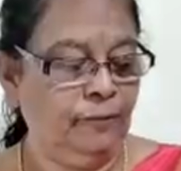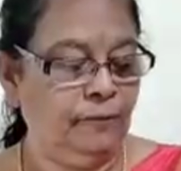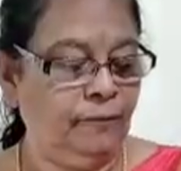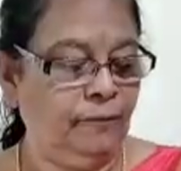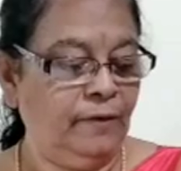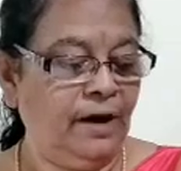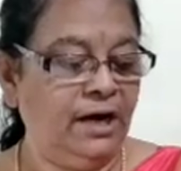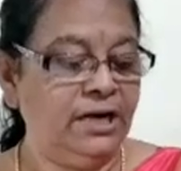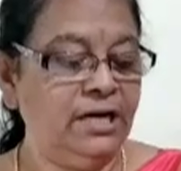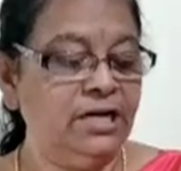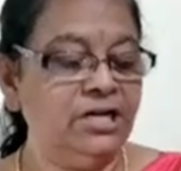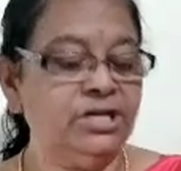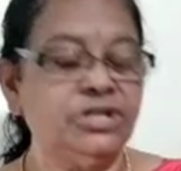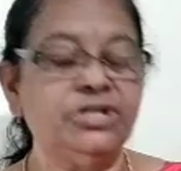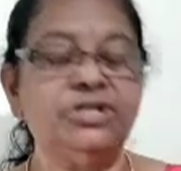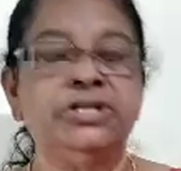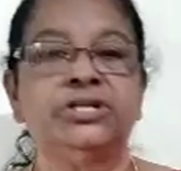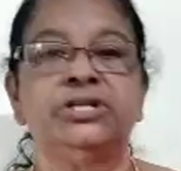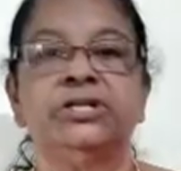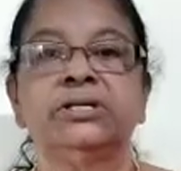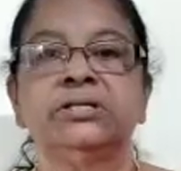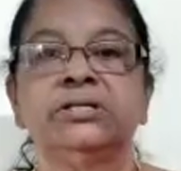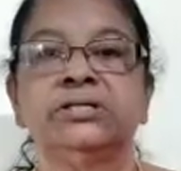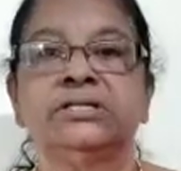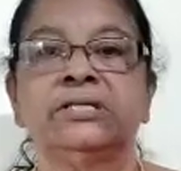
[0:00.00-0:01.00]
What did
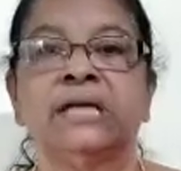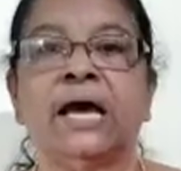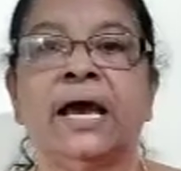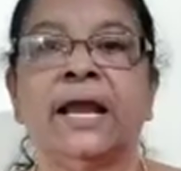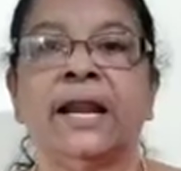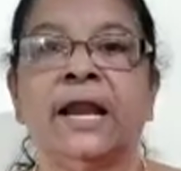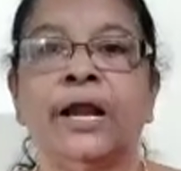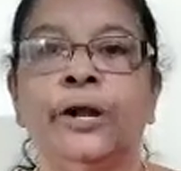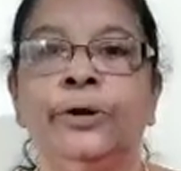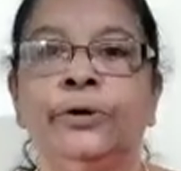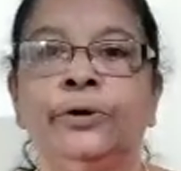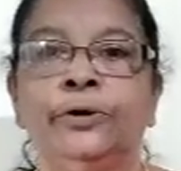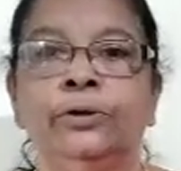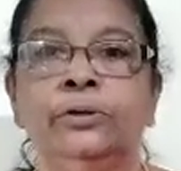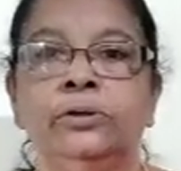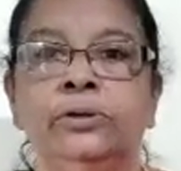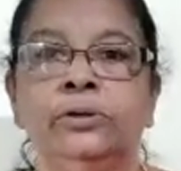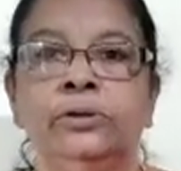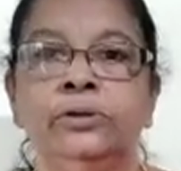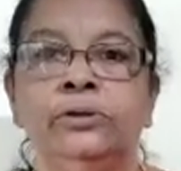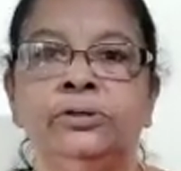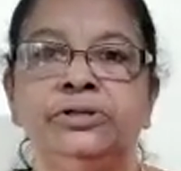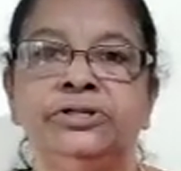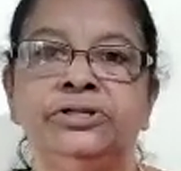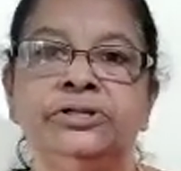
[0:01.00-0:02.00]
Sarah
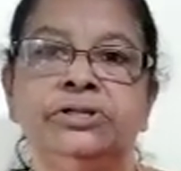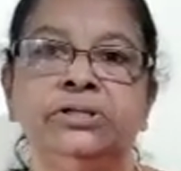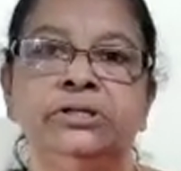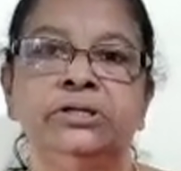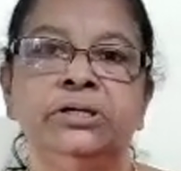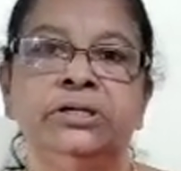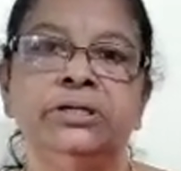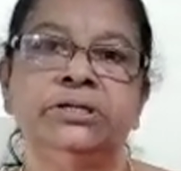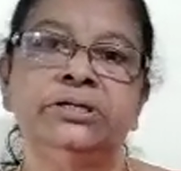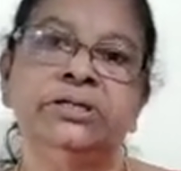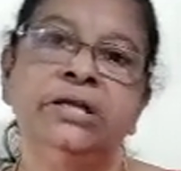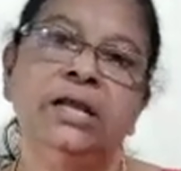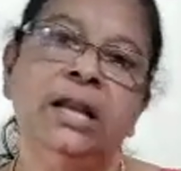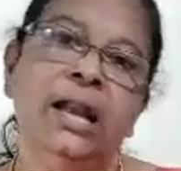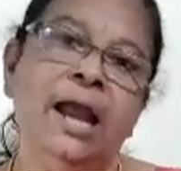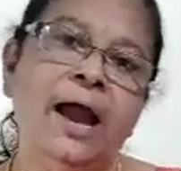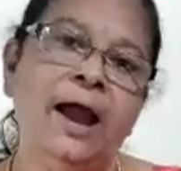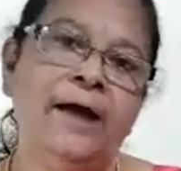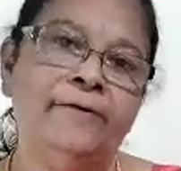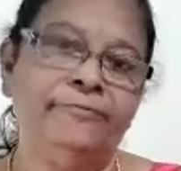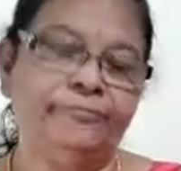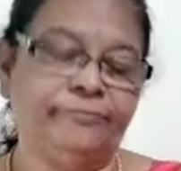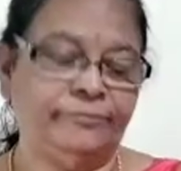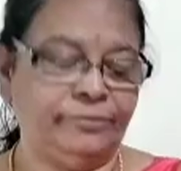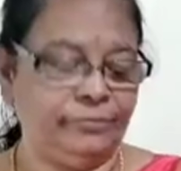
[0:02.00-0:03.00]
do? She
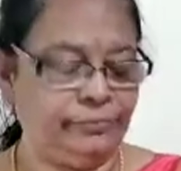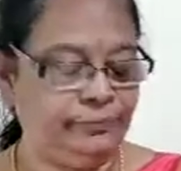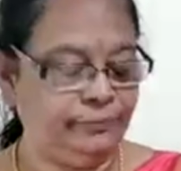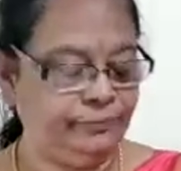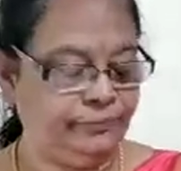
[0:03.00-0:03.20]
laughed.